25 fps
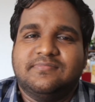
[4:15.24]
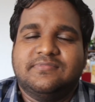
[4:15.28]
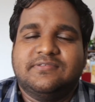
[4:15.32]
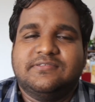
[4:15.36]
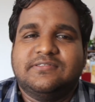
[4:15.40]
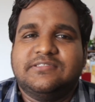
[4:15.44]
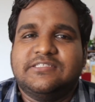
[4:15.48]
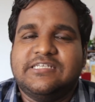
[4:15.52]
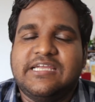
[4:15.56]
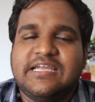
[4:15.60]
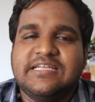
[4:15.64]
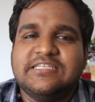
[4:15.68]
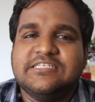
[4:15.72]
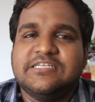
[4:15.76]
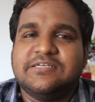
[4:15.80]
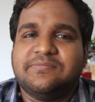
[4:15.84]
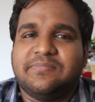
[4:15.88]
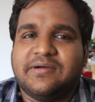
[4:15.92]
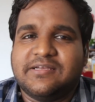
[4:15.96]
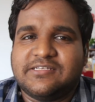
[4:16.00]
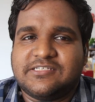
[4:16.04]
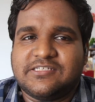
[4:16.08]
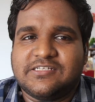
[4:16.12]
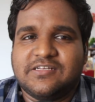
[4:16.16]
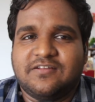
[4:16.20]
changing
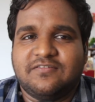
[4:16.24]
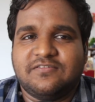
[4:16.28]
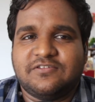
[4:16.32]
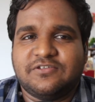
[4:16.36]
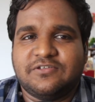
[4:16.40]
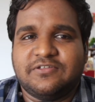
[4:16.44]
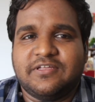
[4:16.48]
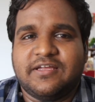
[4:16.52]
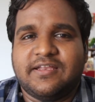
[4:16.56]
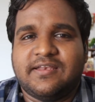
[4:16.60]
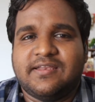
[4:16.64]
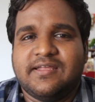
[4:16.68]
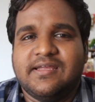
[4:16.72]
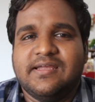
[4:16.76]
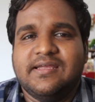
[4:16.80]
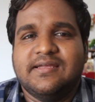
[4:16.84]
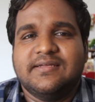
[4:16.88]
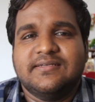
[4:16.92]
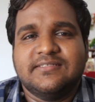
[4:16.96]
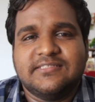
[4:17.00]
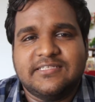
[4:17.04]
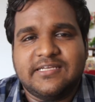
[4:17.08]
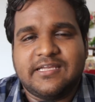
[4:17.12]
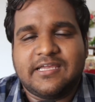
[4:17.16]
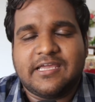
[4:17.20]
myself so that
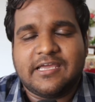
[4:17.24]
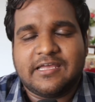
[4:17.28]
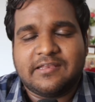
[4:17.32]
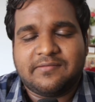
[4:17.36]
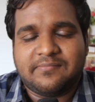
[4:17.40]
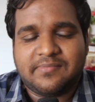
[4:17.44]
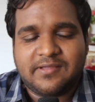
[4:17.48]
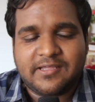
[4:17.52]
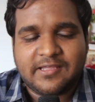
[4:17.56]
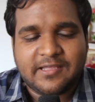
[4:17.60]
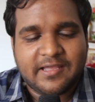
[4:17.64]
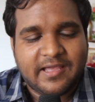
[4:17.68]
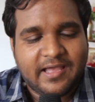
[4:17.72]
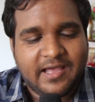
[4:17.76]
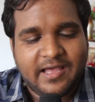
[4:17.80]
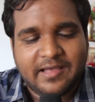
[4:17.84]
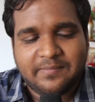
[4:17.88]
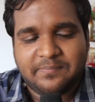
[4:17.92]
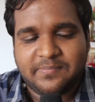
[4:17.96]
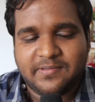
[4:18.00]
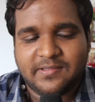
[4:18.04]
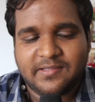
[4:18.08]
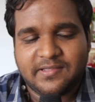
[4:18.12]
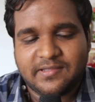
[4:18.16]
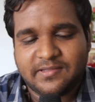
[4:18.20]
she can be
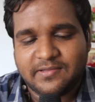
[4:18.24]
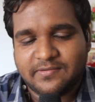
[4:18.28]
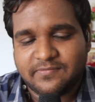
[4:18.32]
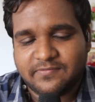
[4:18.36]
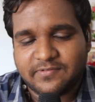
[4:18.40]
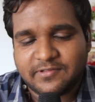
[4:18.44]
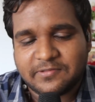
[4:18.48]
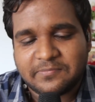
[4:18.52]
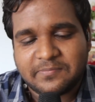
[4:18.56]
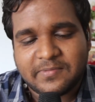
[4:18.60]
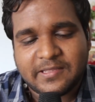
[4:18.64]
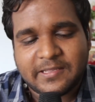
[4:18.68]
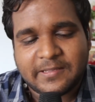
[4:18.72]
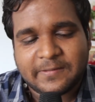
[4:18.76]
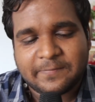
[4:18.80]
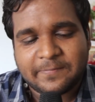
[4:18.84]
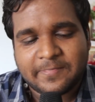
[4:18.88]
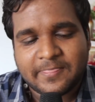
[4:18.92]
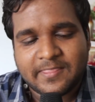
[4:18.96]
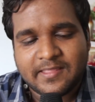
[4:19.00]
happy with me.